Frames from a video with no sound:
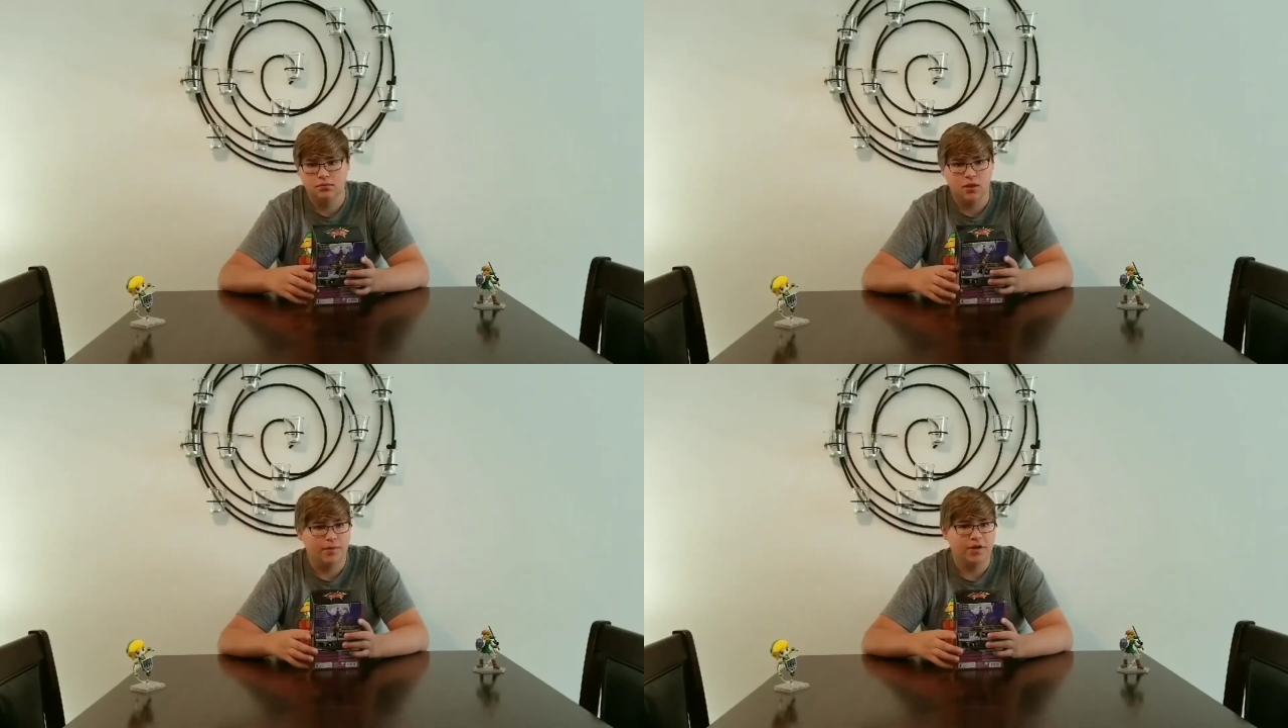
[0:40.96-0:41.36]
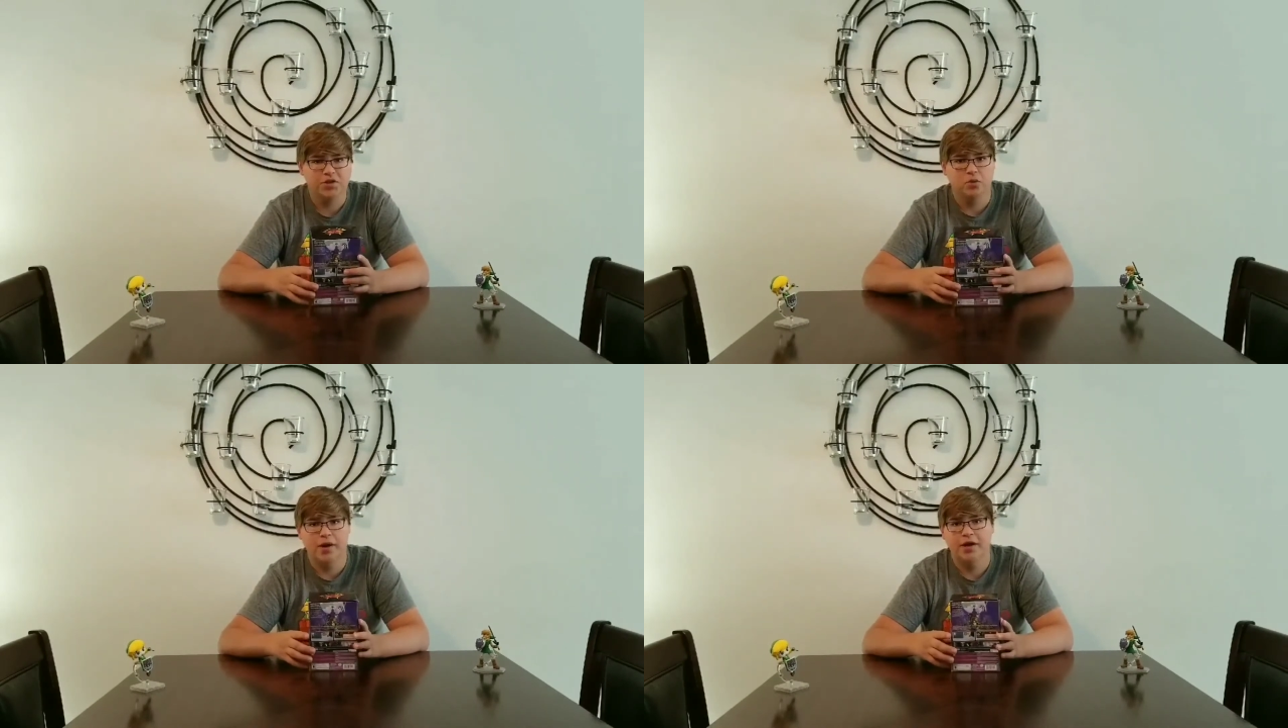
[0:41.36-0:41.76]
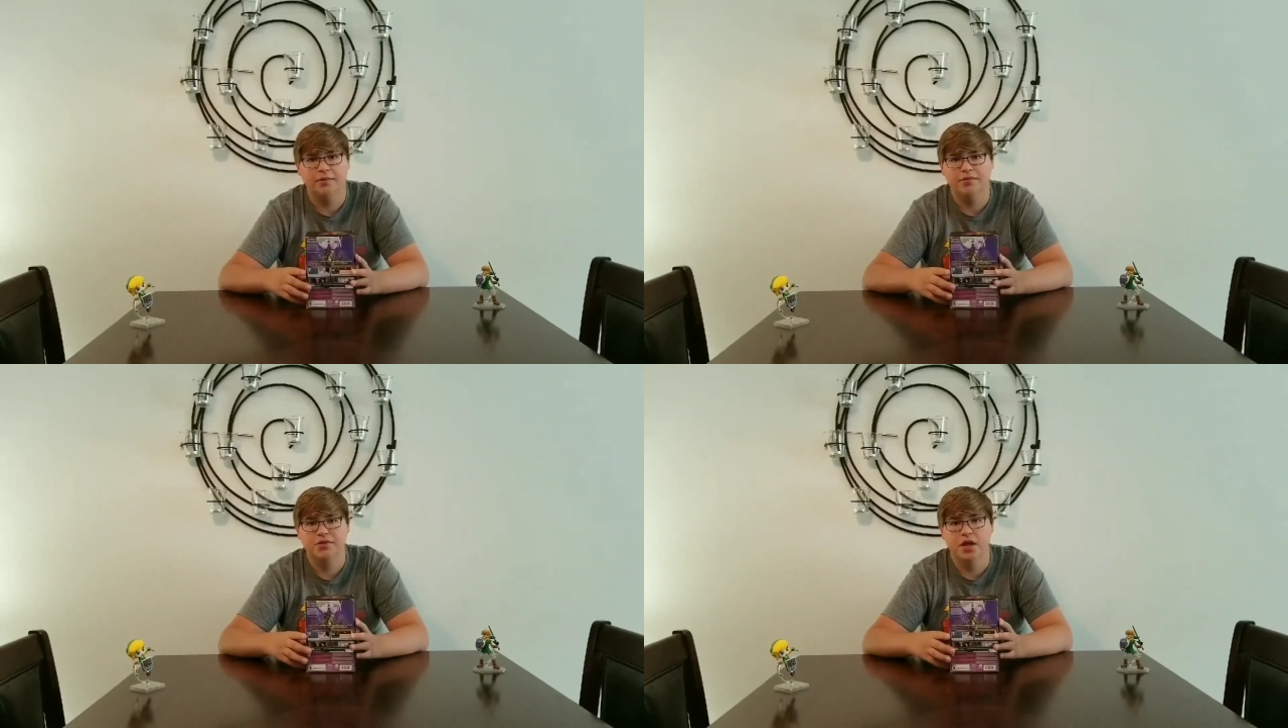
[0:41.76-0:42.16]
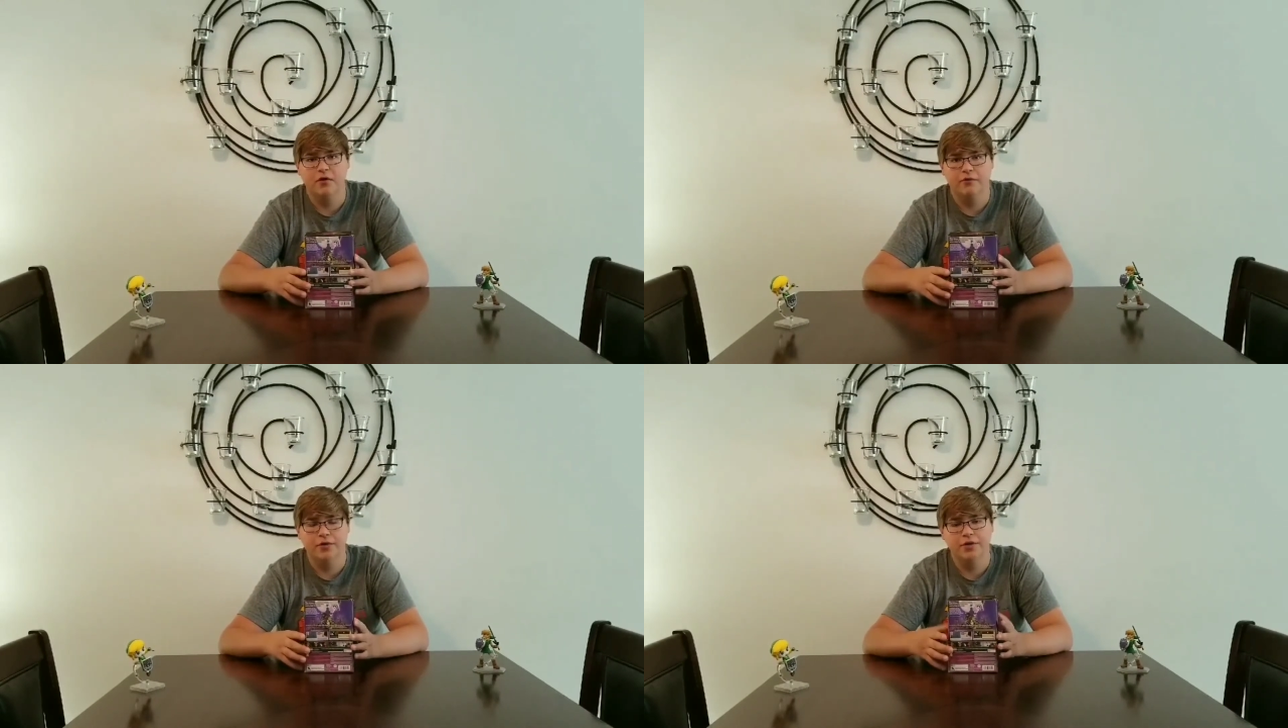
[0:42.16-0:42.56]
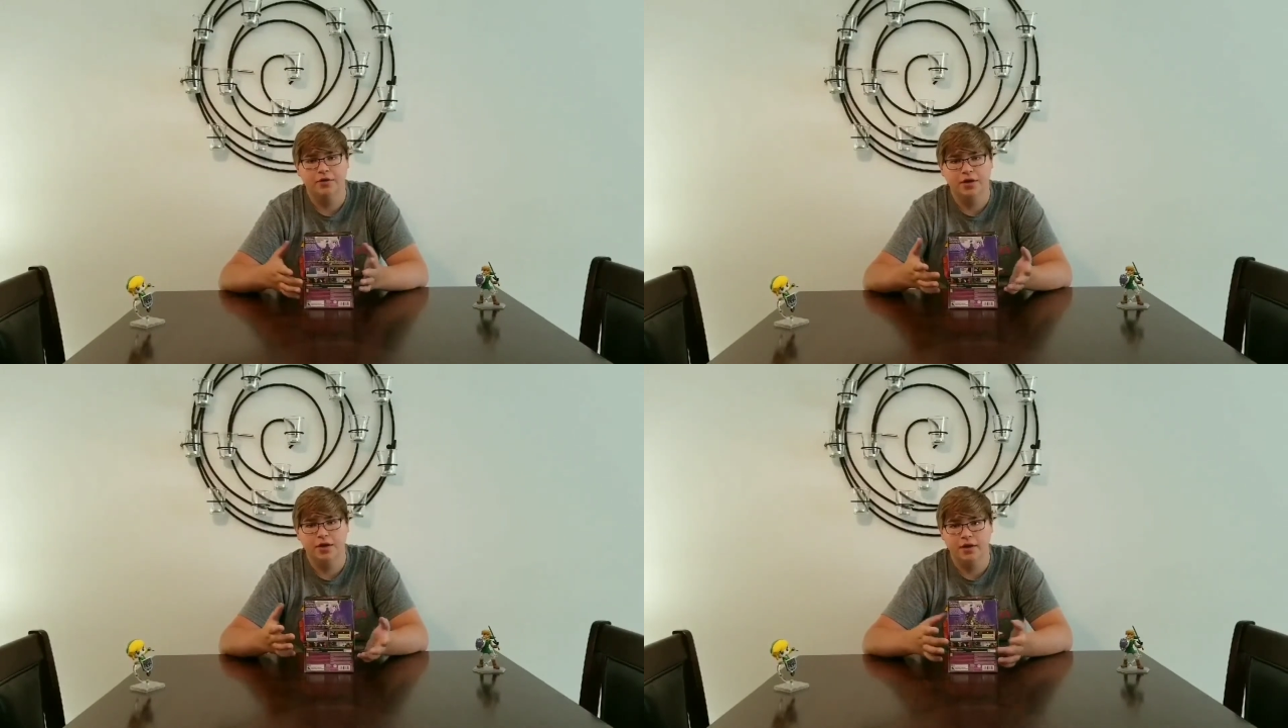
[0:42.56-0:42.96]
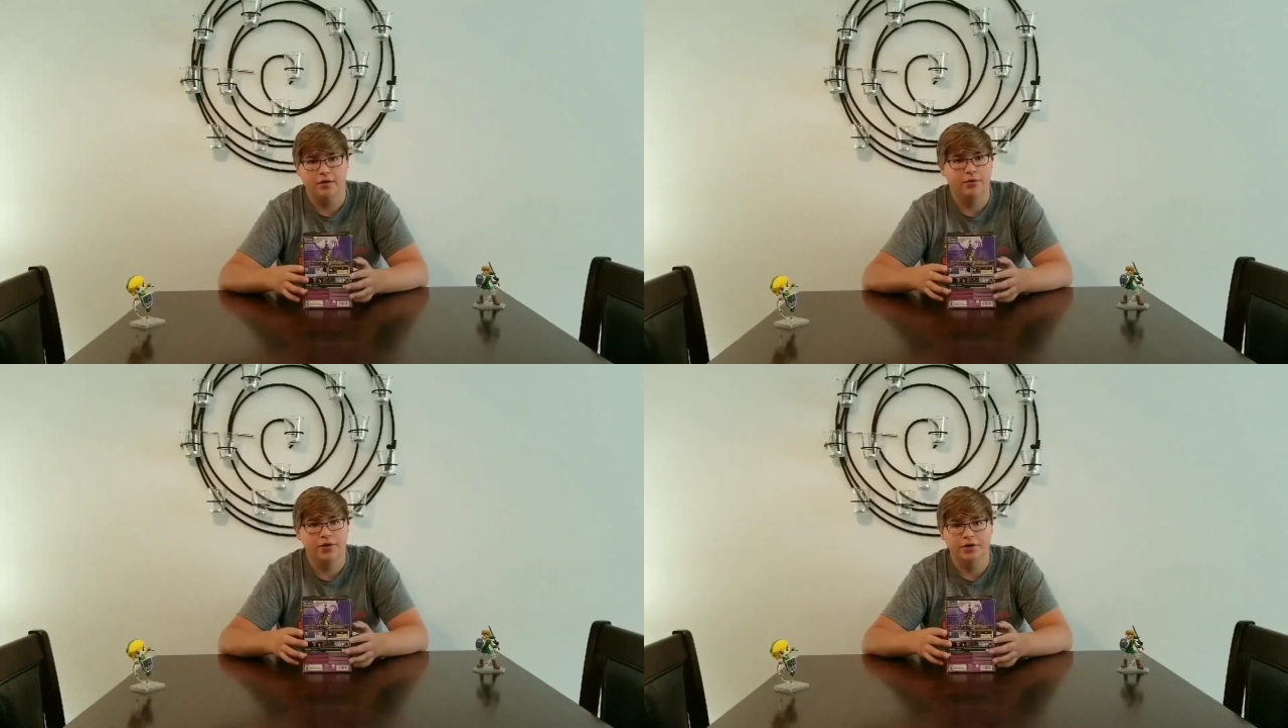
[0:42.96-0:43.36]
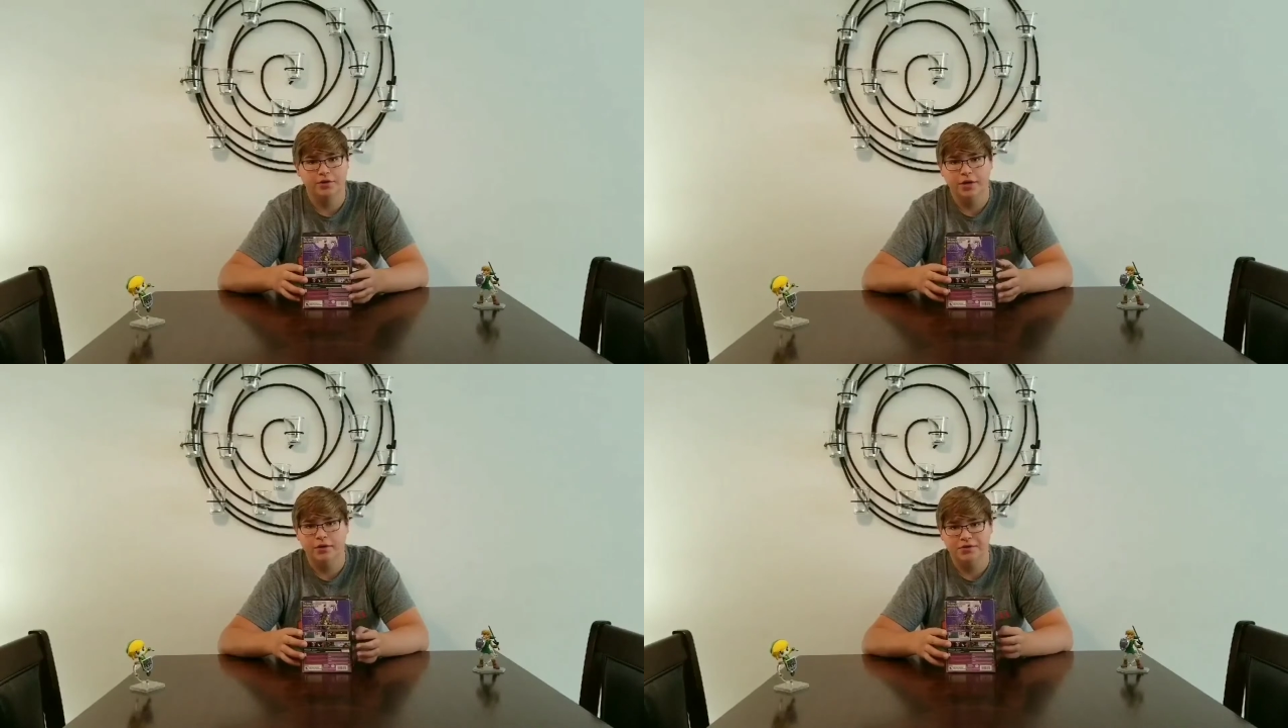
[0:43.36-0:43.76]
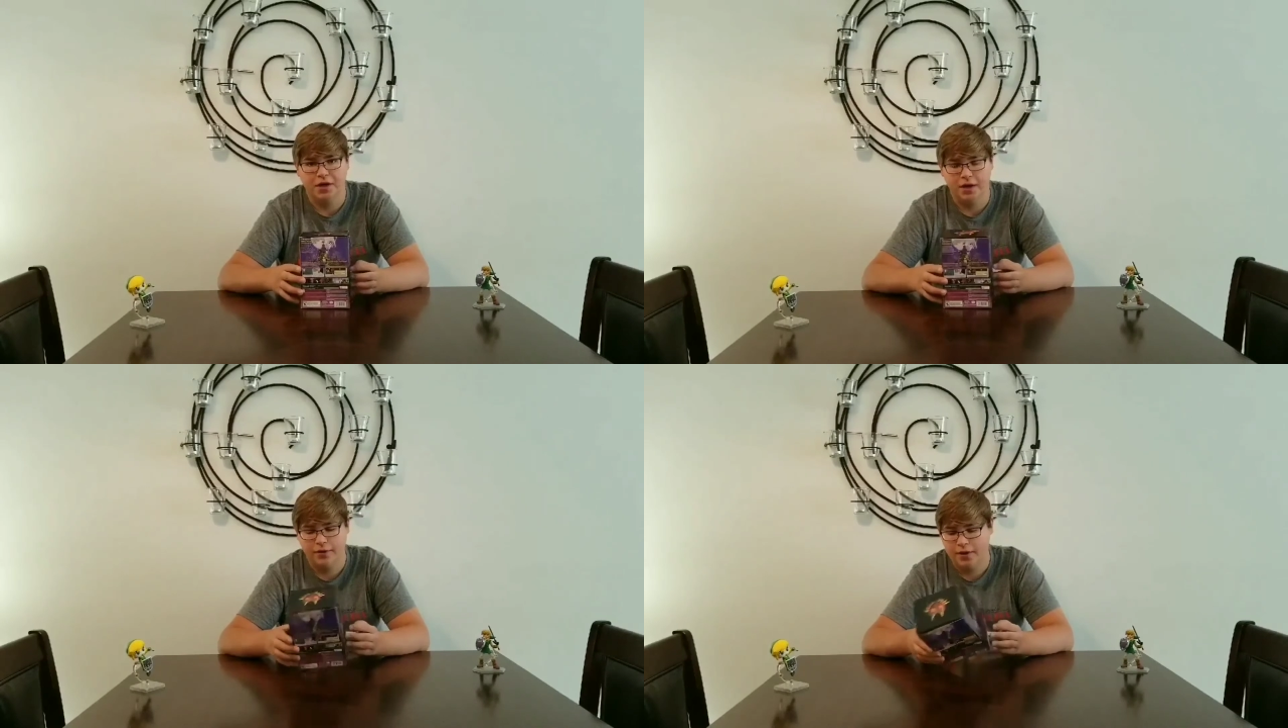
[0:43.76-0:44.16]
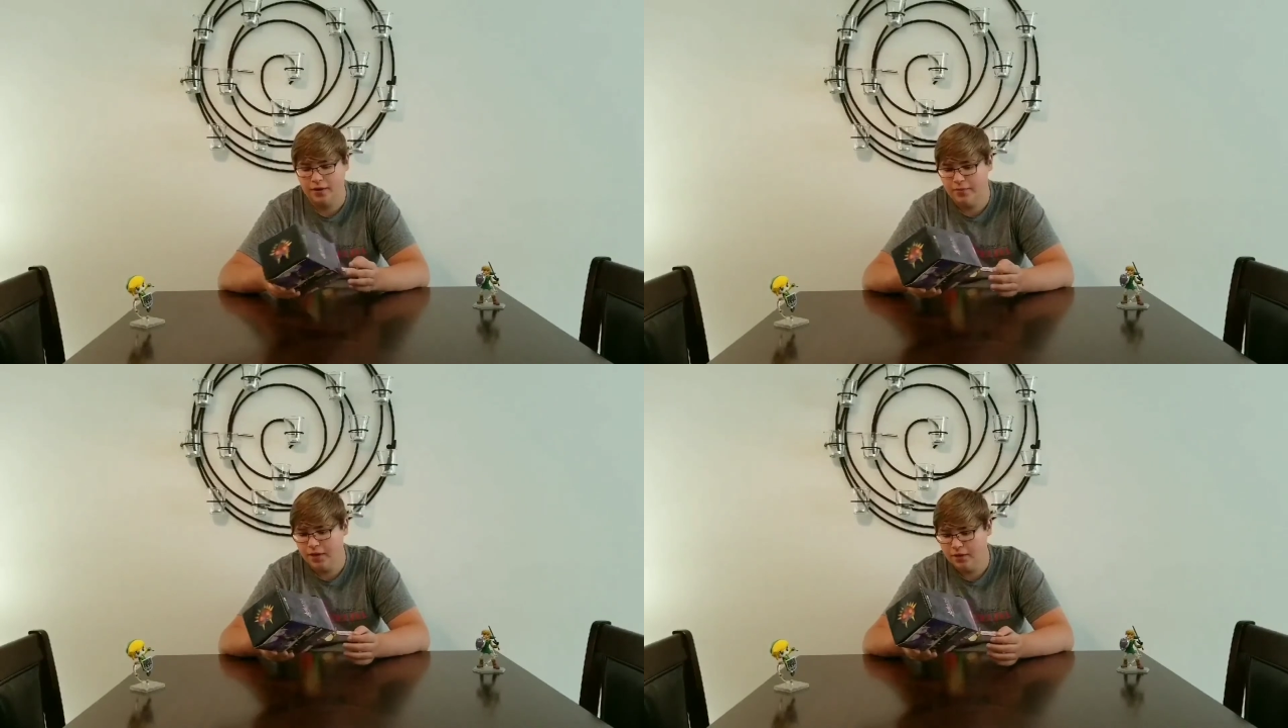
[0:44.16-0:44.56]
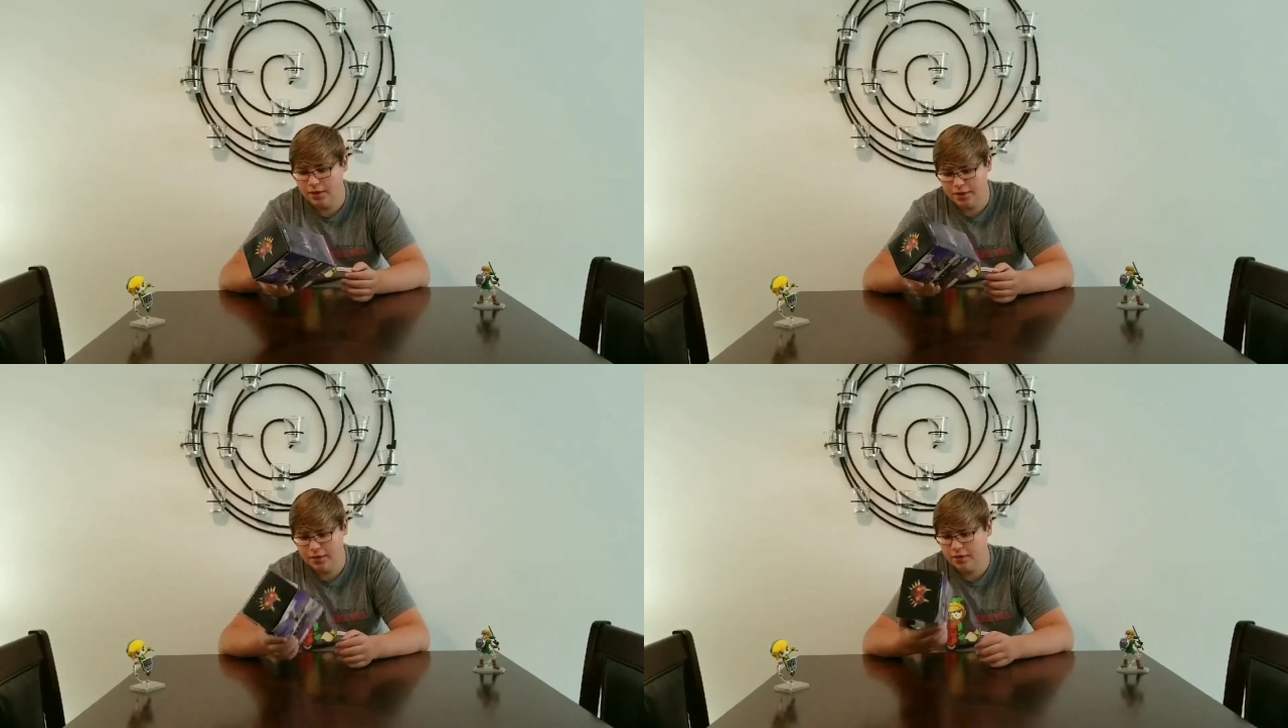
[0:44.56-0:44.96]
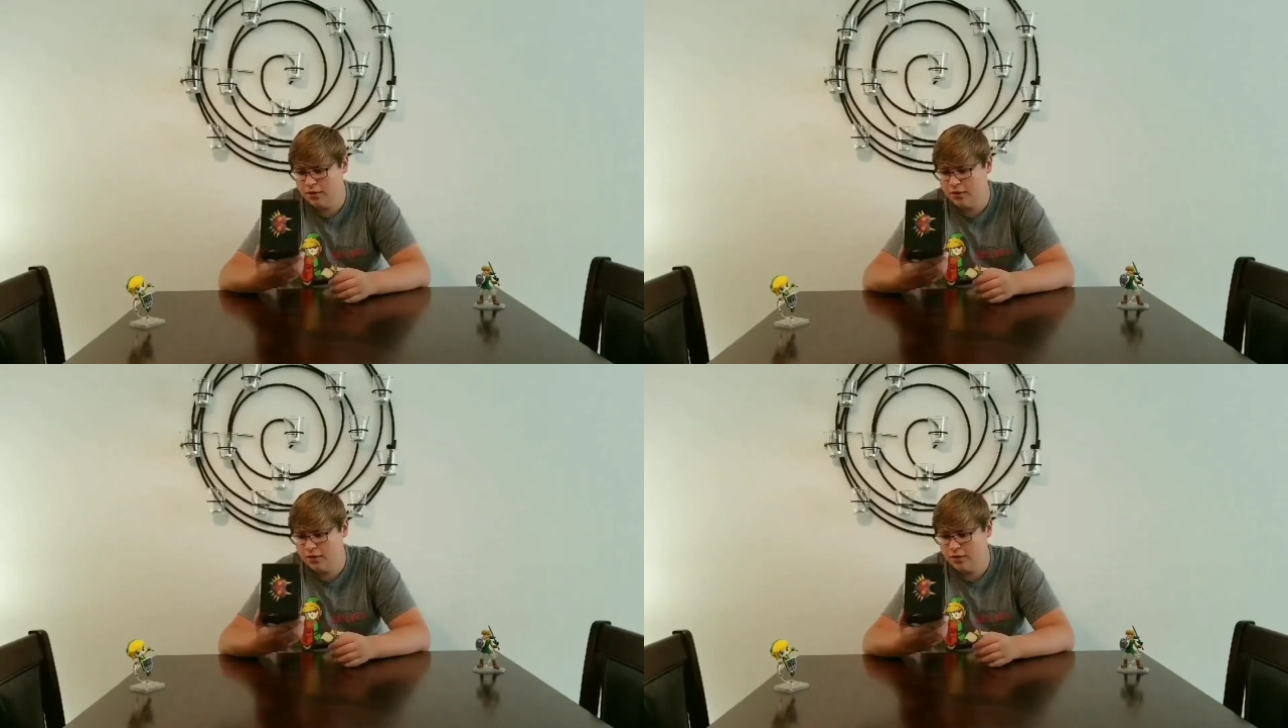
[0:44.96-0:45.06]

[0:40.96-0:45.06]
a bunch of random stuff that you can get like really good deals on. I think I paid like